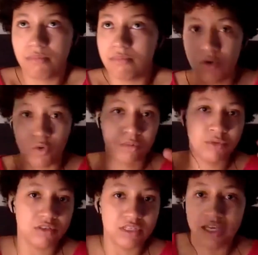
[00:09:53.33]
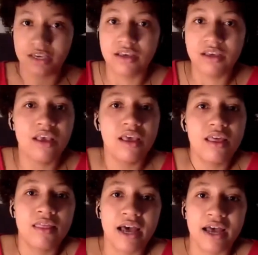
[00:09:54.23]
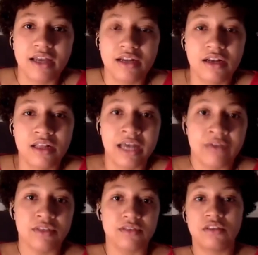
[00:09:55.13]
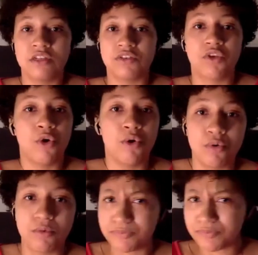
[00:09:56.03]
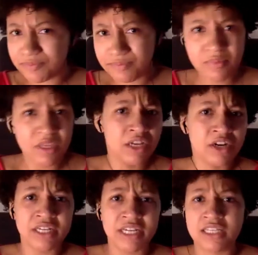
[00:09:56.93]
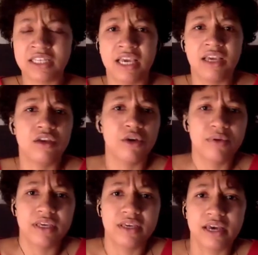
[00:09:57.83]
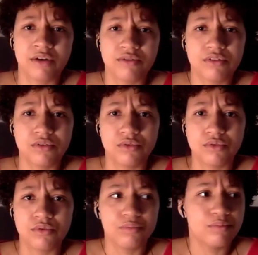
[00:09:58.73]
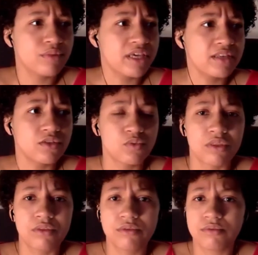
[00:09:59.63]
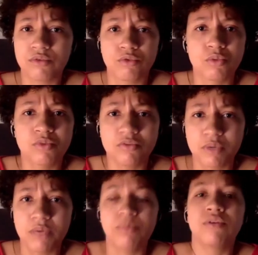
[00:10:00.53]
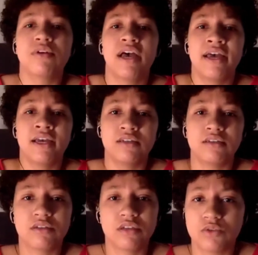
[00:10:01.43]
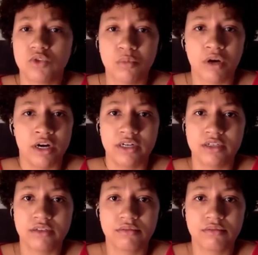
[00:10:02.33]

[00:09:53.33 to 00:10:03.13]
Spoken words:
normalcy that allows us to just go in our day-to-day, going out to places with groups of people and consume art